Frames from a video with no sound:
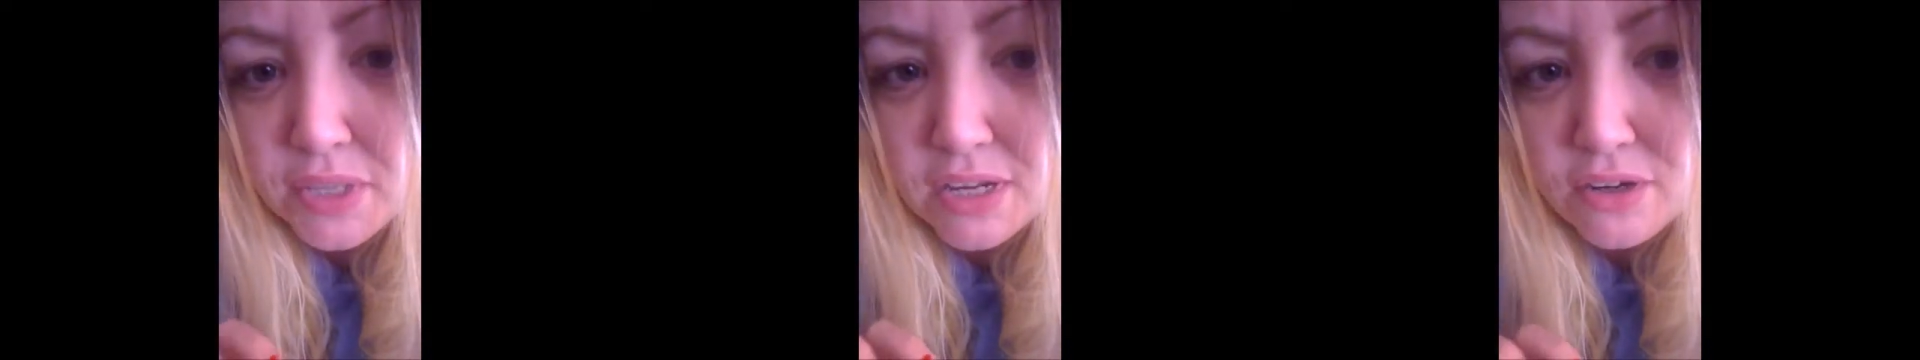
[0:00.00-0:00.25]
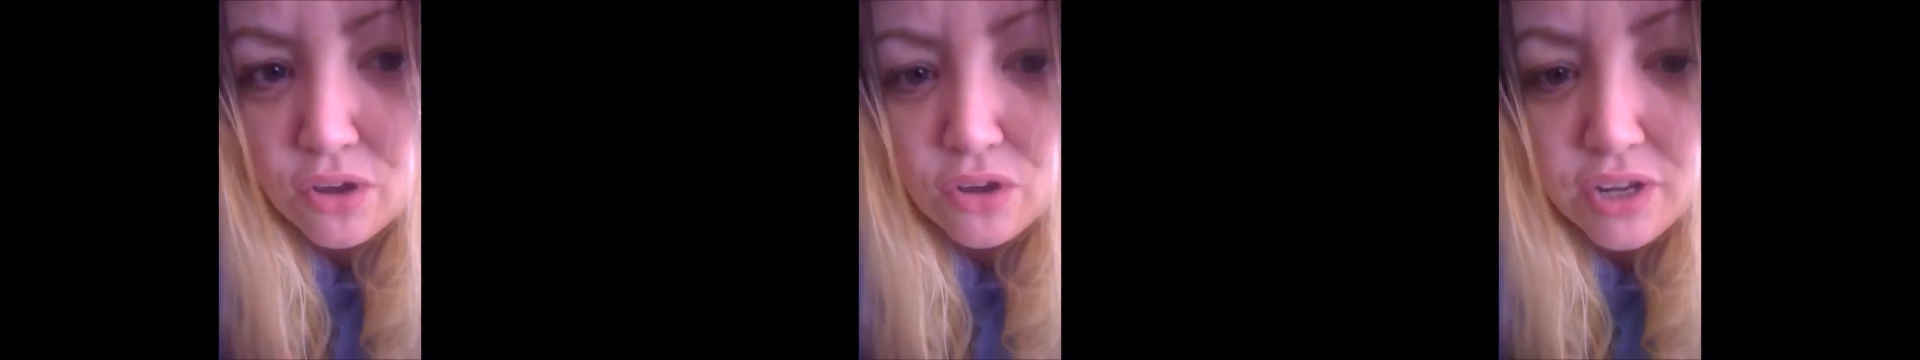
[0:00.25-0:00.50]

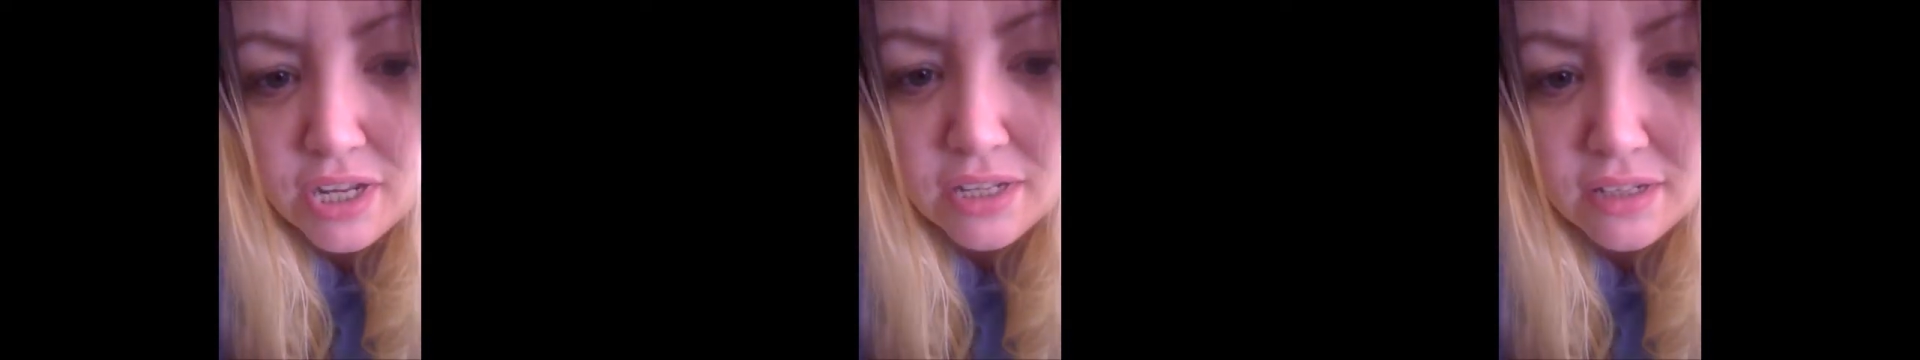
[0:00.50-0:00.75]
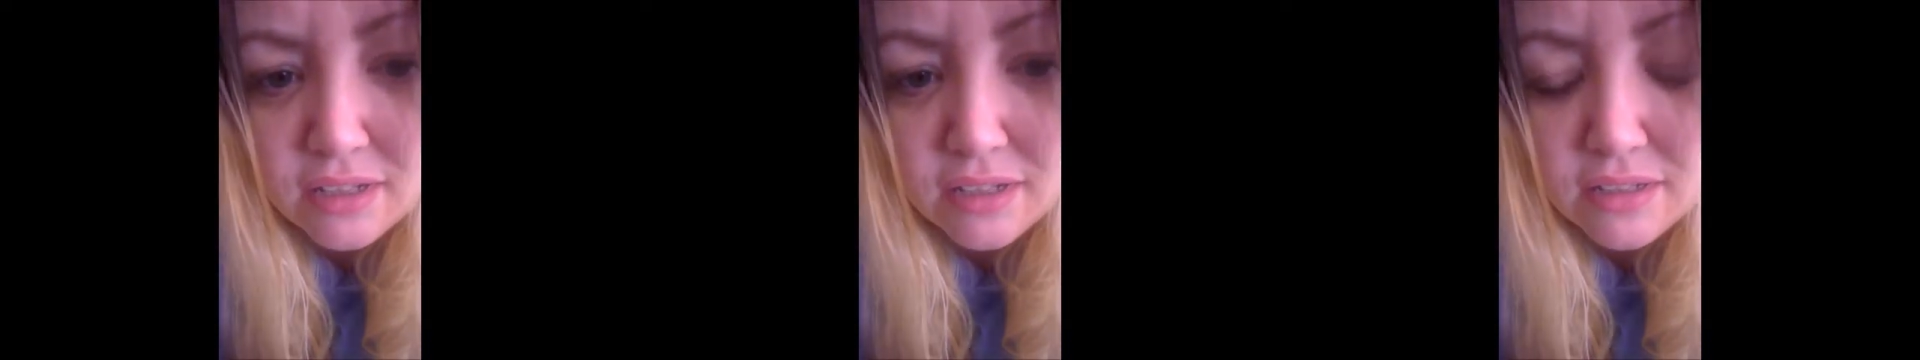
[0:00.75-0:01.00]
an
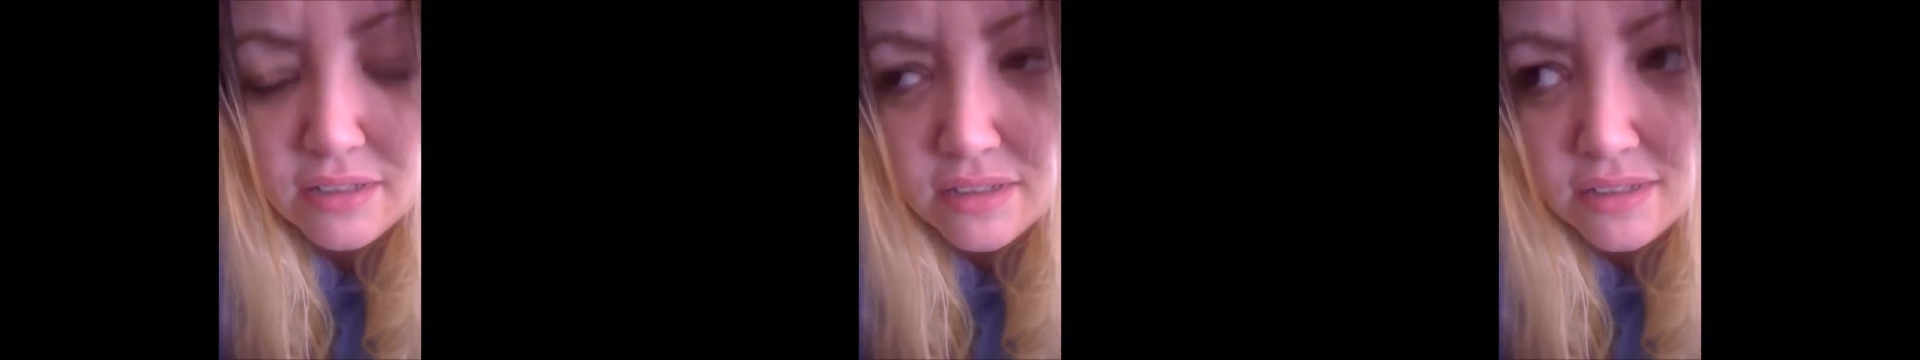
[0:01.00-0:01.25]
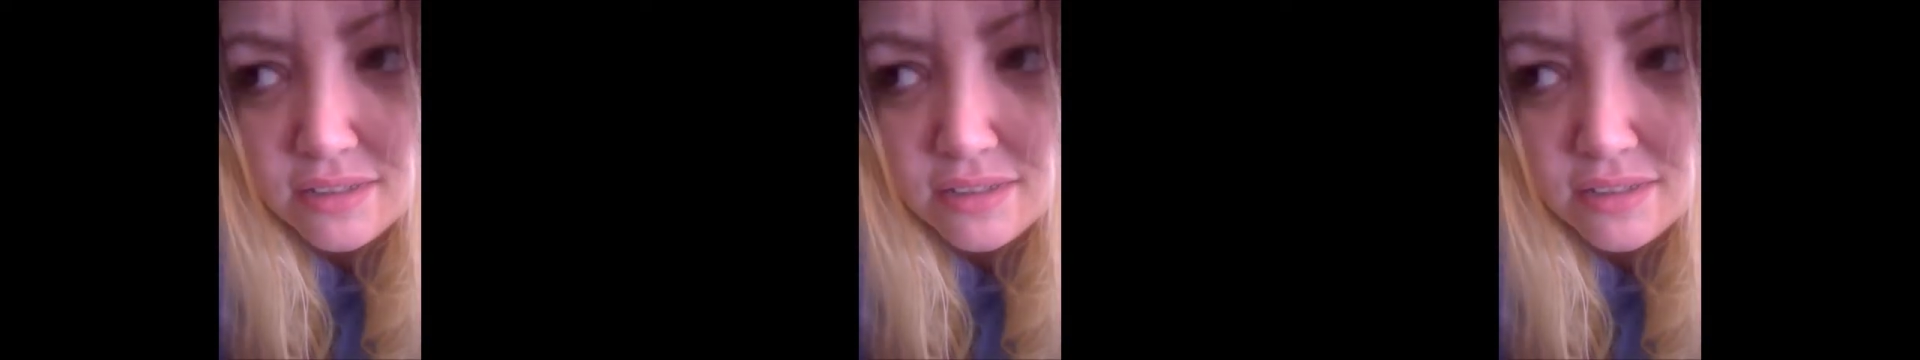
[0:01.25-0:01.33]
oil